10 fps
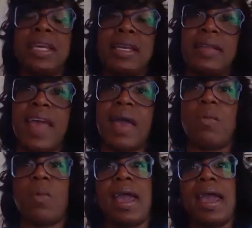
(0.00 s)
didn't mean it
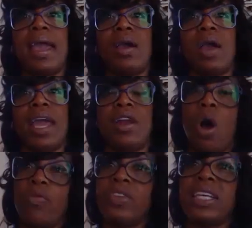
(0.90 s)
that way. And
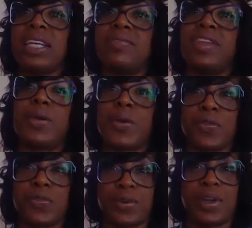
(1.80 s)
hopefully if they're
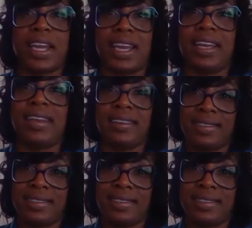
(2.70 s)
your friend,